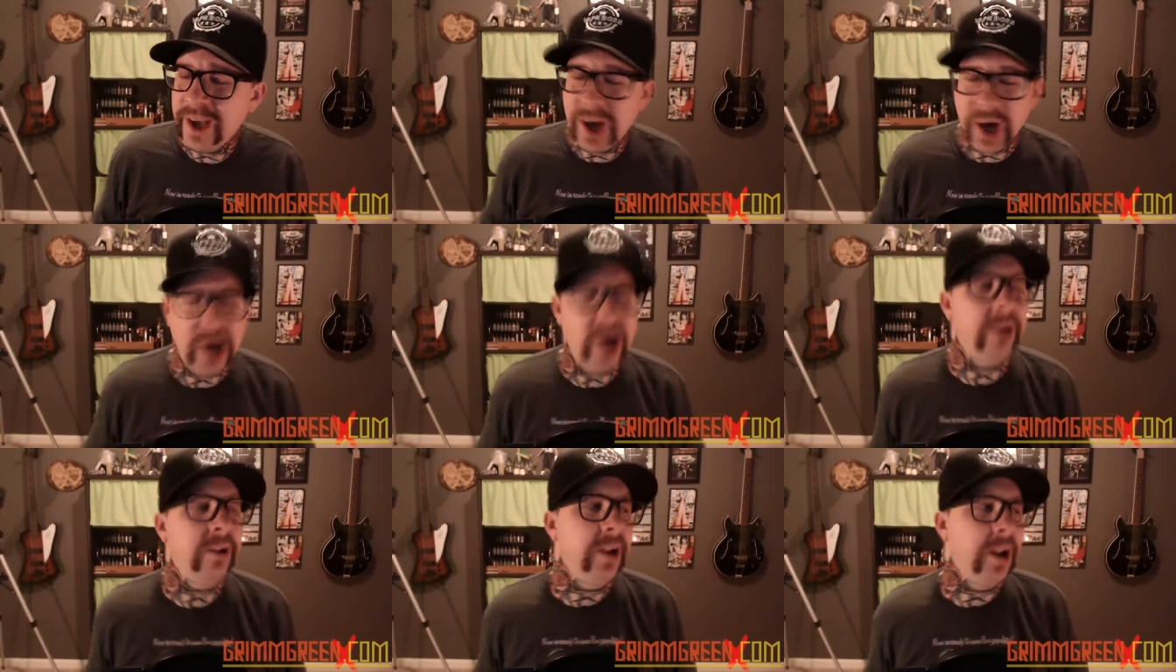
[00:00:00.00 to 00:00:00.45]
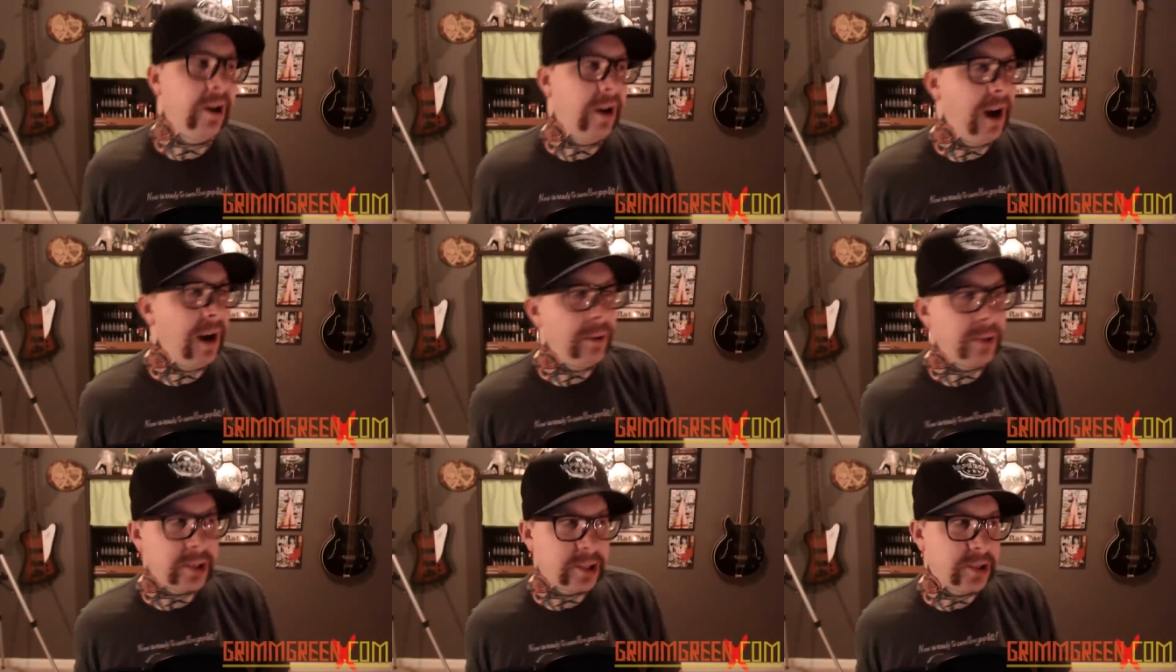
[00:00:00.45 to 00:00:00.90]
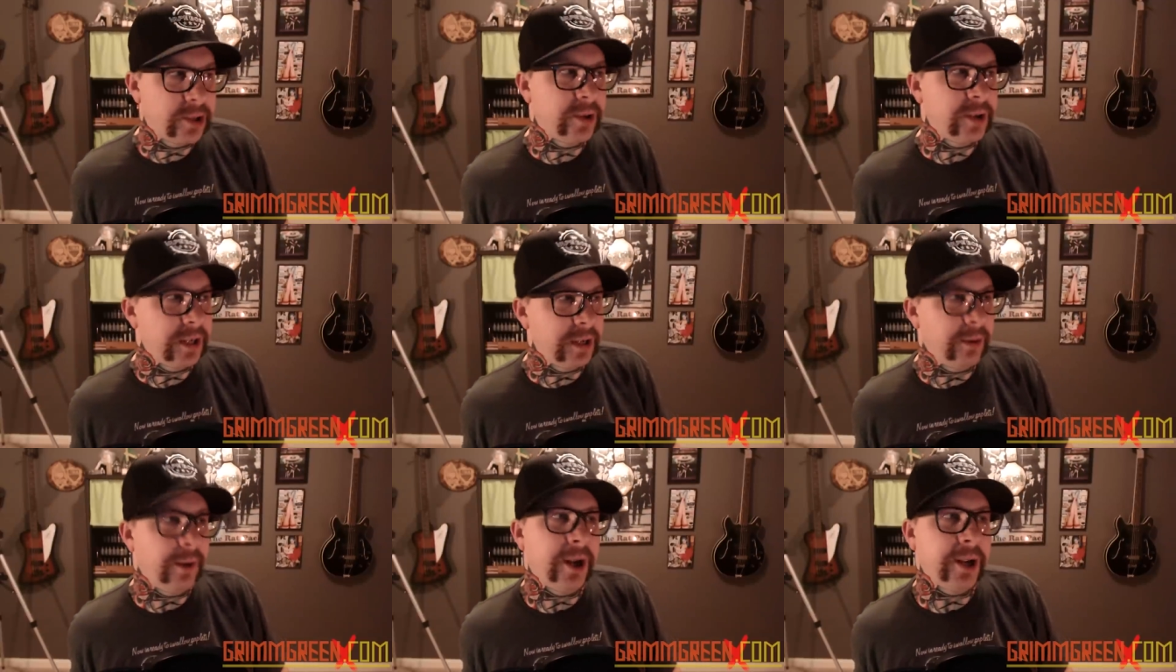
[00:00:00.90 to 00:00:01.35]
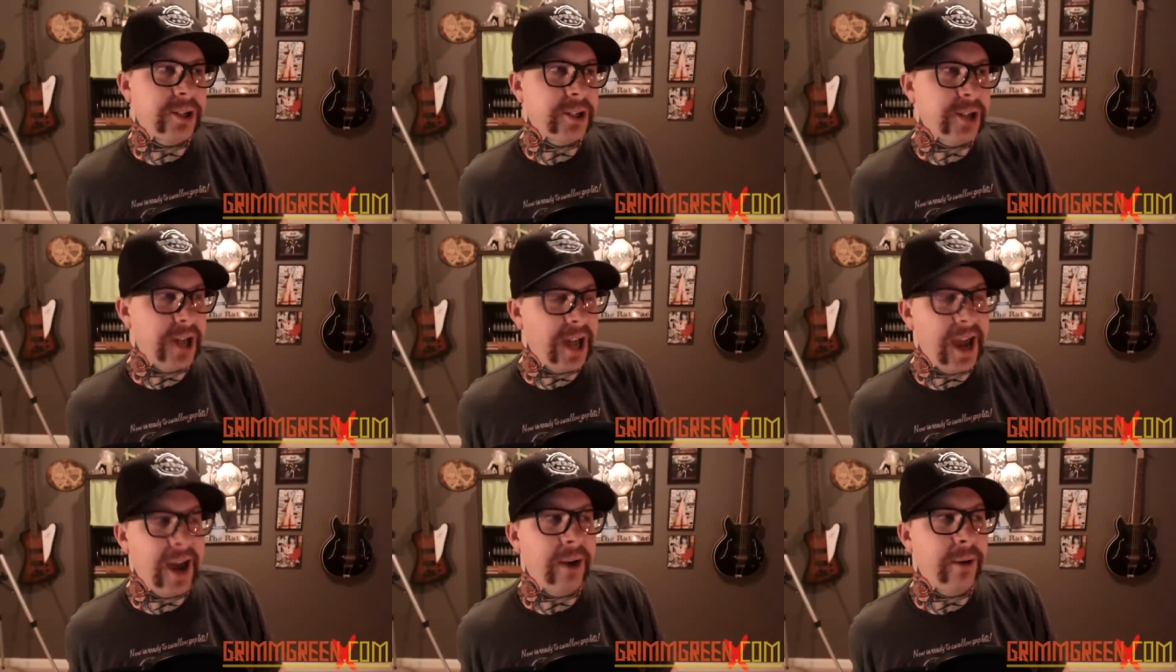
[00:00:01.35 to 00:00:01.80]
Oh no, I would totally watch
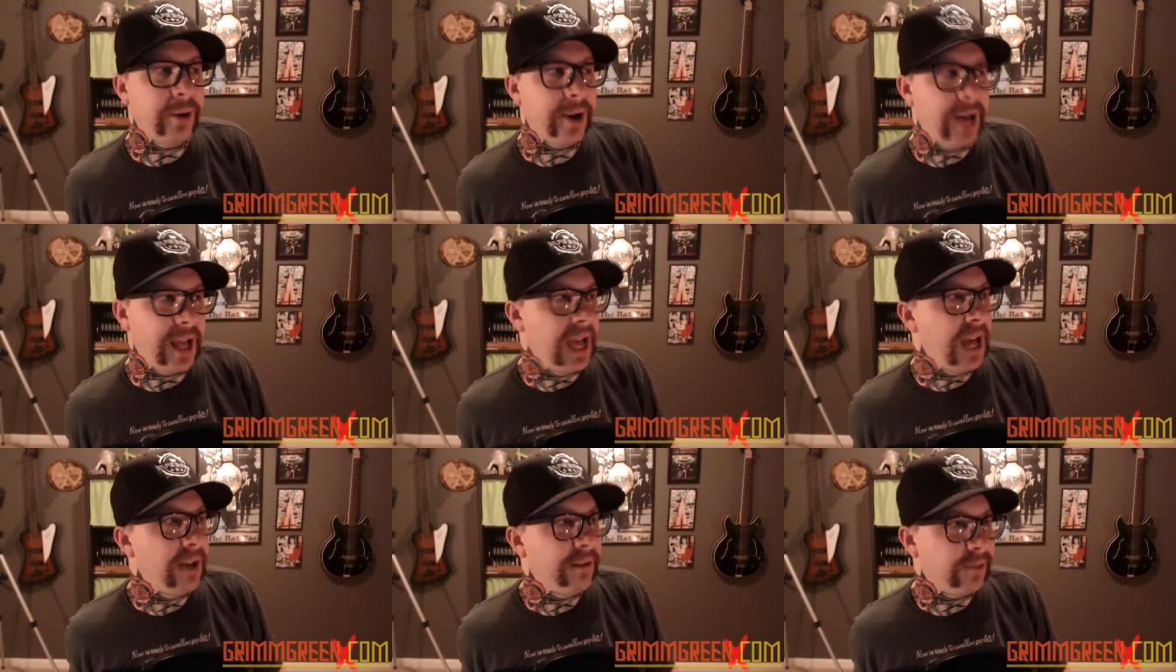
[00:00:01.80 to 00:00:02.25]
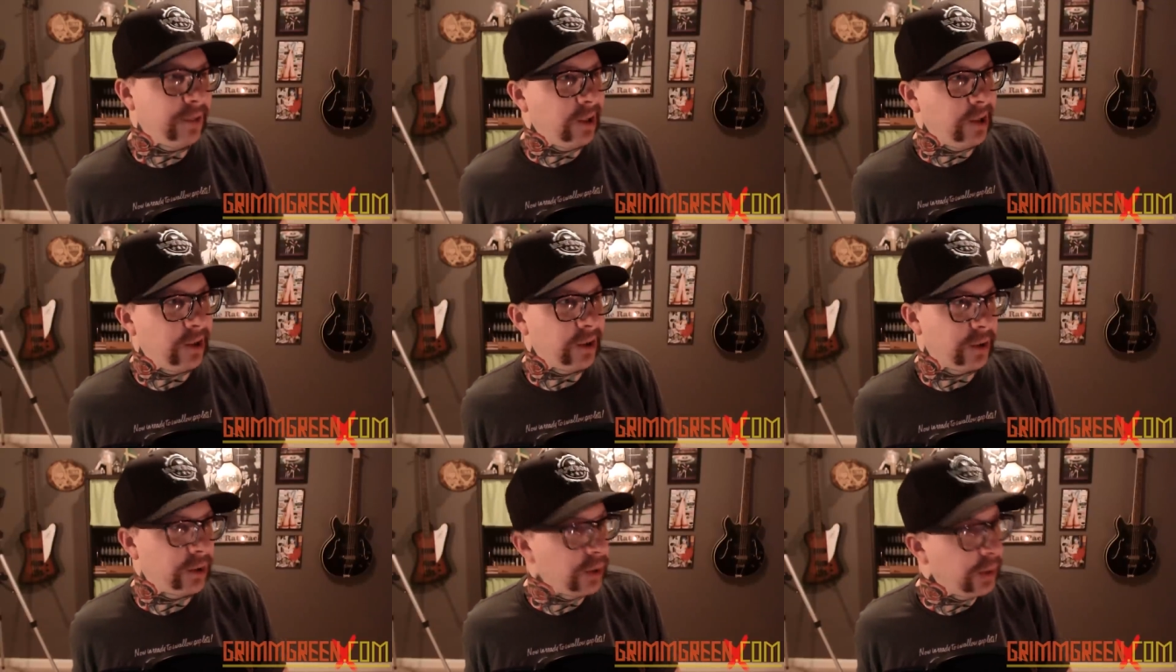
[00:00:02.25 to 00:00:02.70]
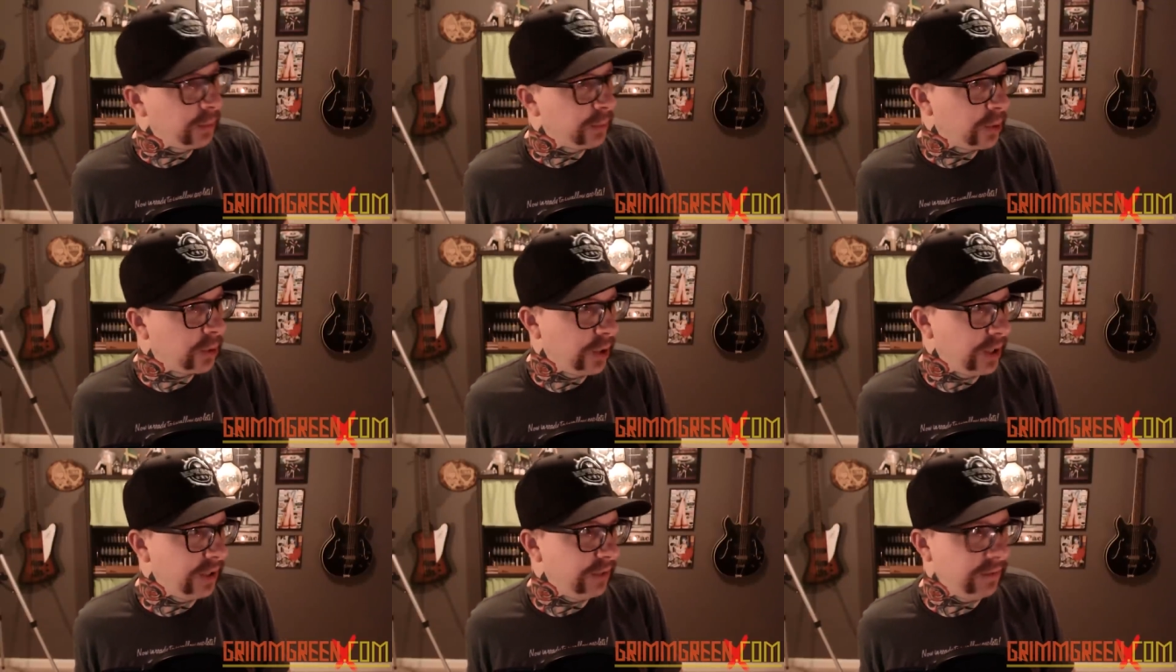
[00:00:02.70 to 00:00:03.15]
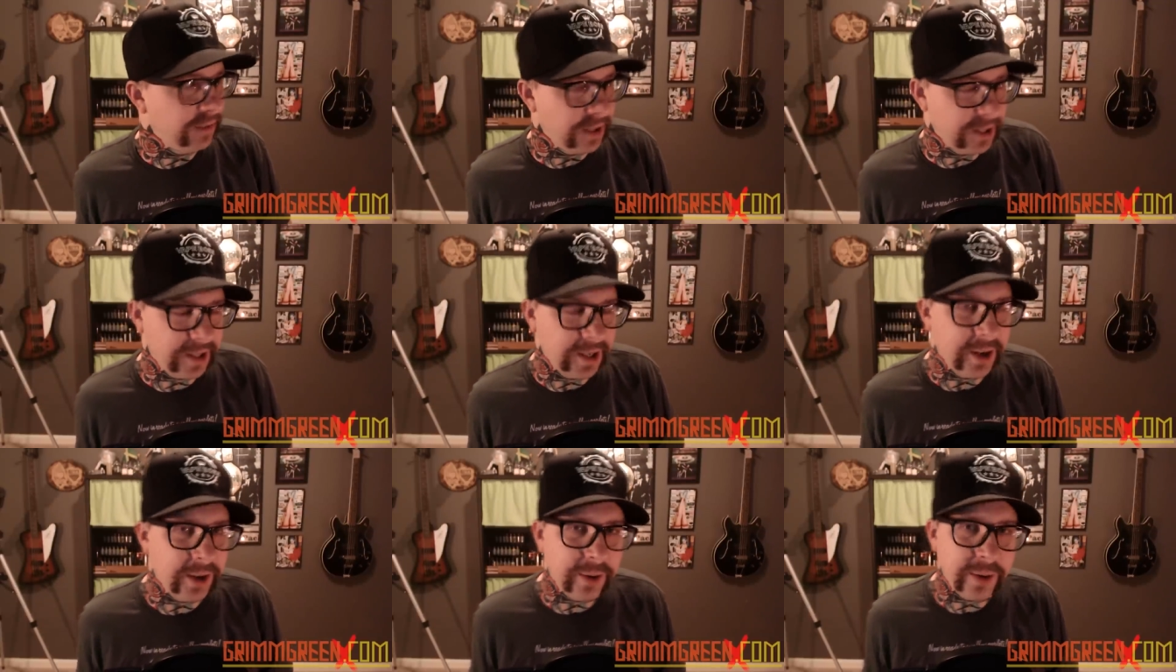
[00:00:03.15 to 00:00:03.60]
an hour and a half long Grimm Green
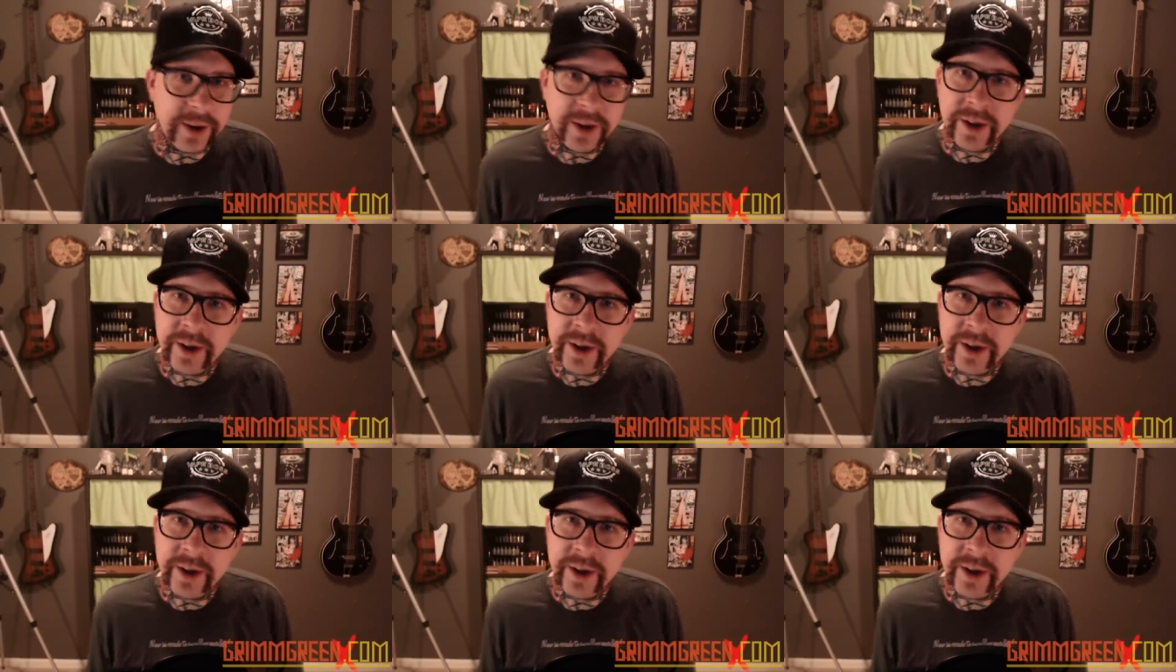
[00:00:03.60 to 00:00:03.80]
video.